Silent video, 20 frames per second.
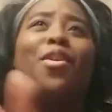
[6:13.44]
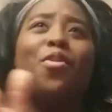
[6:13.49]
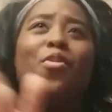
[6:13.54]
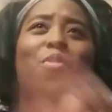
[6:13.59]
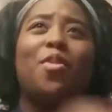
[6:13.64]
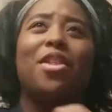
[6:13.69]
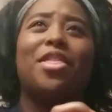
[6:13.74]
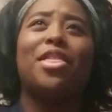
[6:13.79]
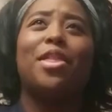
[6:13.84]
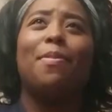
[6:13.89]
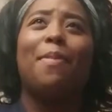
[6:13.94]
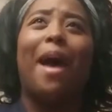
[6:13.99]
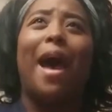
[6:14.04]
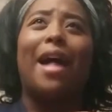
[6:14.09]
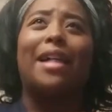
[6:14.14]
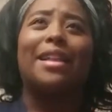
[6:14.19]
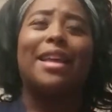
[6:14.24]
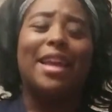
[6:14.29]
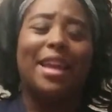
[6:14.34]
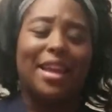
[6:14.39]
with the
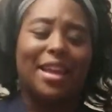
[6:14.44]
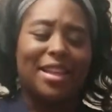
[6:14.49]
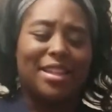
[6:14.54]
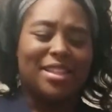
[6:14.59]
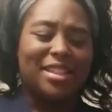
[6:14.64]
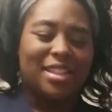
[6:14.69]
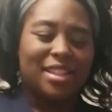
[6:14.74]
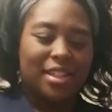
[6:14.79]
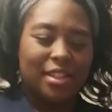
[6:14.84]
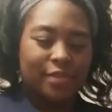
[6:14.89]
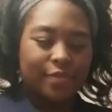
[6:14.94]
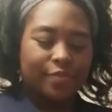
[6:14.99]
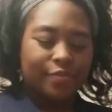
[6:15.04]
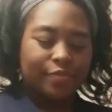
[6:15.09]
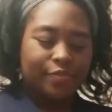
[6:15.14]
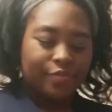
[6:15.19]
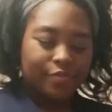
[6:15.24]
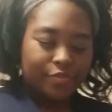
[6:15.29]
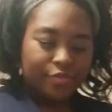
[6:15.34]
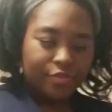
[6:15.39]
palette.
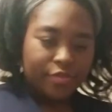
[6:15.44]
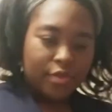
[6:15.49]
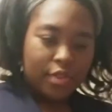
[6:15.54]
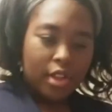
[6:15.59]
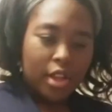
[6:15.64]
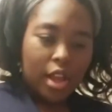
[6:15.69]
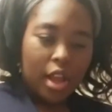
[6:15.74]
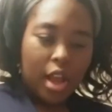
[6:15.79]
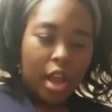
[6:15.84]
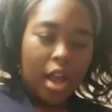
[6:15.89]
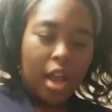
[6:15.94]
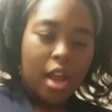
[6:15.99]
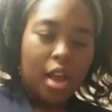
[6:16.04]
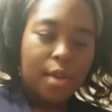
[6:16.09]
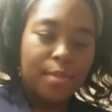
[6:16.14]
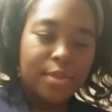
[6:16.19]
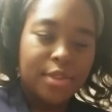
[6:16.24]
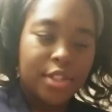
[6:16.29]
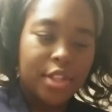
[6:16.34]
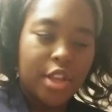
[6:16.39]

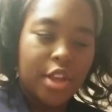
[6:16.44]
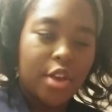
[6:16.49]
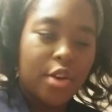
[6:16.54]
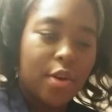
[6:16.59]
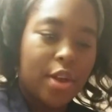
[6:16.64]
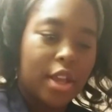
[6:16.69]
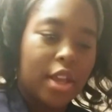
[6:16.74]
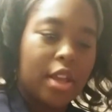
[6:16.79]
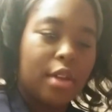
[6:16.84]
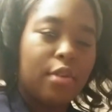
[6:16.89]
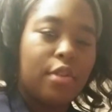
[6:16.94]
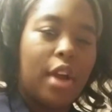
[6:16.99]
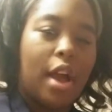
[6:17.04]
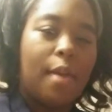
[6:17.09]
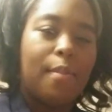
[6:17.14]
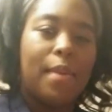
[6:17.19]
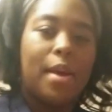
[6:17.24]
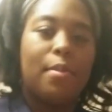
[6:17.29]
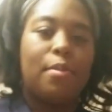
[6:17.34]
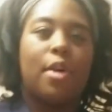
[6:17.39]
So I
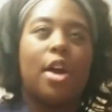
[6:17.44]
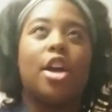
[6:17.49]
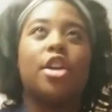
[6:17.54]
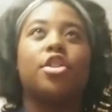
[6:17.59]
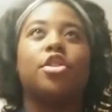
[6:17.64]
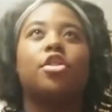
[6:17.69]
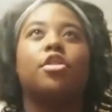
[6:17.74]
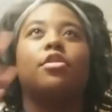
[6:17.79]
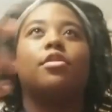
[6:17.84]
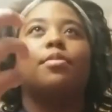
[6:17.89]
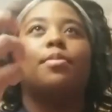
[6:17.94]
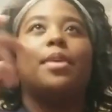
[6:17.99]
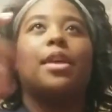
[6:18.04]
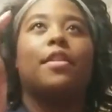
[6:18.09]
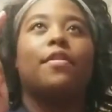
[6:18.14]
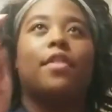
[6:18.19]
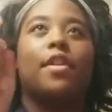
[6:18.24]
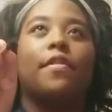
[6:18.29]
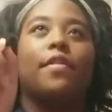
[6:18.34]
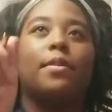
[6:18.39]
grab my brush, big
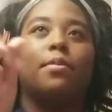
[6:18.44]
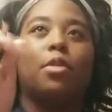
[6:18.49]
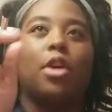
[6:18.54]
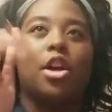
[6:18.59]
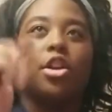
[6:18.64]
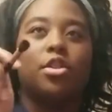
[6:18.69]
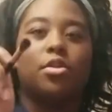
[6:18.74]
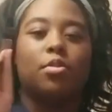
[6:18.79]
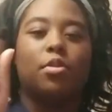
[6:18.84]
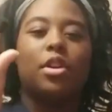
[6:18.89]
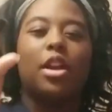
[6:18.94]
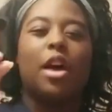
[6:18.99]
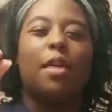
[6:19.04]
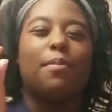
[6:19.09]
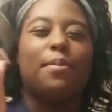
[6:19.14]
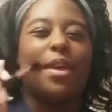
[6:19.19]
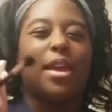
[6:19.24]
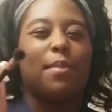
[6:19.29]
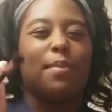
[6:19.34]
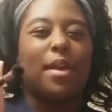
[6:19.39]
fluffy brush, well not
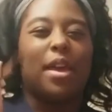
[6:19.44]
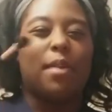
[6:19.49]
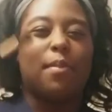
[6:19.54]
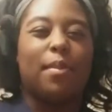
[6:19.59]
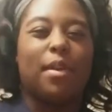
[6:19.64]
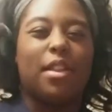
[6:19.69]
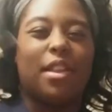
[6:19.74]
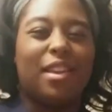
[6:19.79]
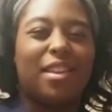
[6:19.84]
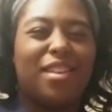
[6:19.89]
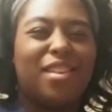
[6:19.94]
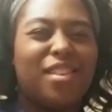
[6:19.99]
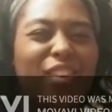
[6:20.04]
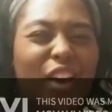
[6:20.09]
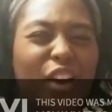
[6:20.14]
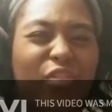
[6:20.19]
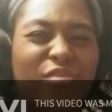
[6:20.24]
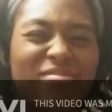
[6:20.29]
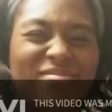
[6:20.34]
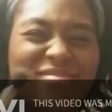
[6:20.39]
big, but like, you
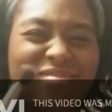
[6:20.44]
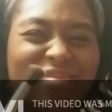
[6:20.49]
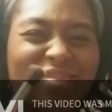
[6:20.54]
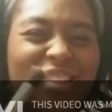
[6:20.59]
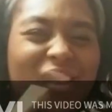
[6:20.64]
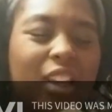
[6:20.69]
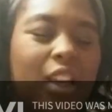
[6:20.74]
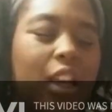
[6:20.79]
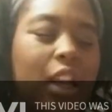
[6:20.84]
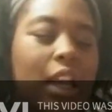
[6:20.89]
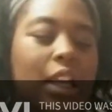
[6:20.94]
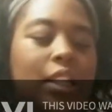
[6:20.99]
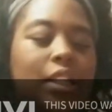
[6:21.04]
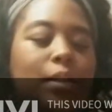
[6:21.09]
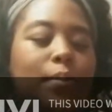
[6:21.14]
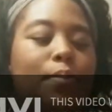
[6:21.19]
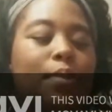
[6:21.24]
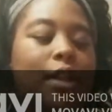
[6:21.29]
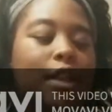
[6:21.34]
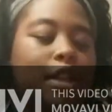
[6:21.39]
know, nice
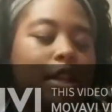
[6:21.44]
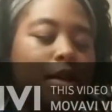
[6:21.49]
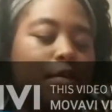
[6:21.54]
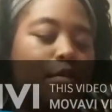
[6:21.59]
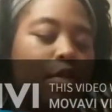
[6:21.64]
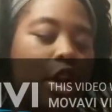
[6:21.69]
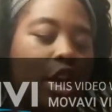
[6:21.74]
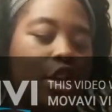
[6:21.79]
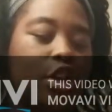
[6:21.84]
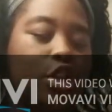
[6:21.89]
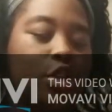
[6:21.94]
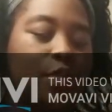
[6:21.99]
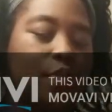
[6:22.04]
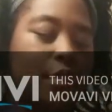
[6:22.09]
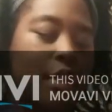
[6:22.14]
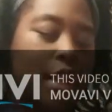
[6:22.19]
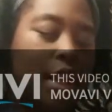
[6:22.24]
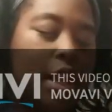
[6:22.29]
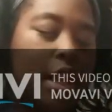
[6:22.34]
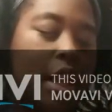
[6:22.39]
blending brush.
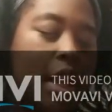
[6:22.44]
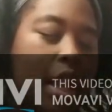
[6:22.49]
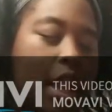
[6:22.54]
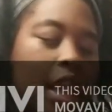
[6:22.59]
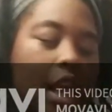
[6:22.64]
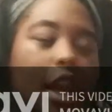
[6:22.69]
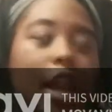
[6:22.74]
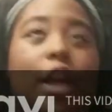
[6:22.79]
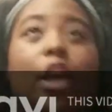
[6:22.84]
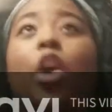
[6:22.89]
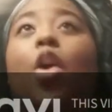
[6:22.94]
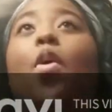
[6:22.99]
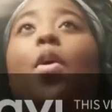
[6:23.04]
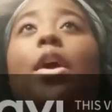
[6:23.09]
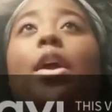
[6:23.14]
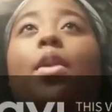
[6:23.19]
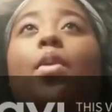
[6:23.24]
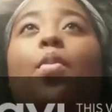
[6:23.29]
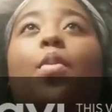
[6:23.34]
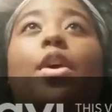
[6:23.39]
And I go
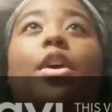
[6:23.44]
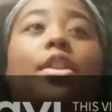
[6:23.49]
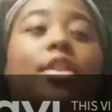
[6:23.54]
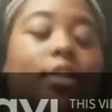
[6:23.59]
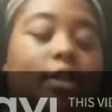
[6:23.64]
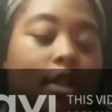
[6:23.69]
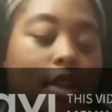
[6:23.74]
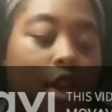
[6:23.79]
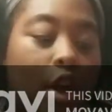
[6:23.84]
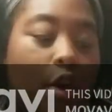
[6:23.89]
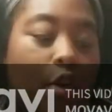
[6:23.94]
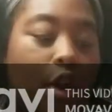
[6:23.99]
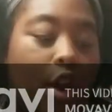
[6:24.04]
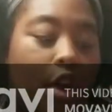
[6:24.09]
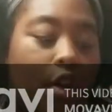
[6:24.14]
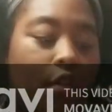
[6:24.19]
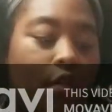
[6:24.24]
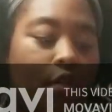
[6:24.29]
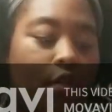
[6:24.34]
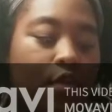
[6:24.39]
in with
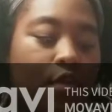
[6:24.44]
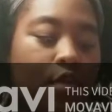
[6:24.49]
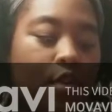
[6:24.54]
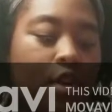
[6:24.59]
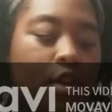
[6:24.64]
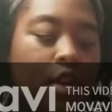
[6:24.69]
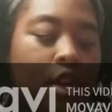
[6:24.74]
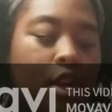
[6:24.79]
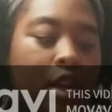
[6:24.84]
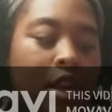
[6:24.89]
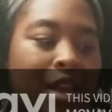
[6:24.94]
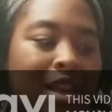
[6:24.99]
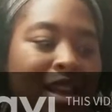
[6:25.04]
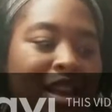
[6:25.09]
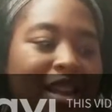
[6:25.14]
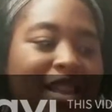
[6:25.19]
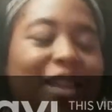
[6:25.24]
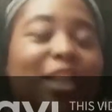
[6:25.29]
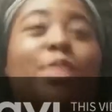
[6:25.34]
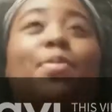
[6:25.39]
Sakota.
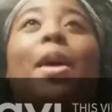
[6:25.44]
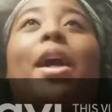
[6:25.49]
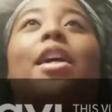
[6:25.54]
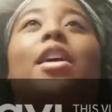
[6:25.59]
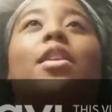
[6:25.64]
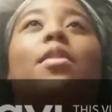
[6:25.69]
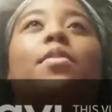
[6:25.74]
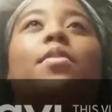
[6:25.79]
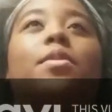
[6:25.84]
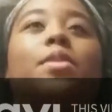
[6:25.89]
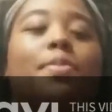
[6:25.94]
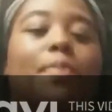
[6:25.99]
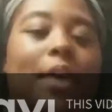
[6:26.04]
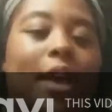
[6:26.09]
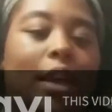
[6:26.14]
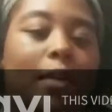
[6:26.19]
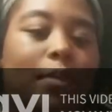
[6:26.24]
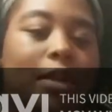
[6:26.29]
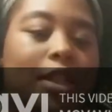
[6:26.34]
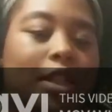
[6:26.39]
This palette is
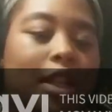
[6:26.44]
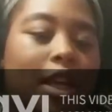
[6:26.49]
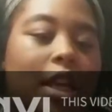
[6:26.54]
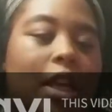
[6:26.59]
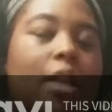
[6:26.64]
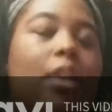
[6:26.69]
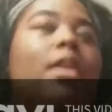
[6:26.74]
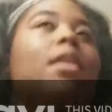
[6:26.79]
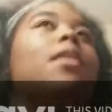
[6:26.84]
pigmented,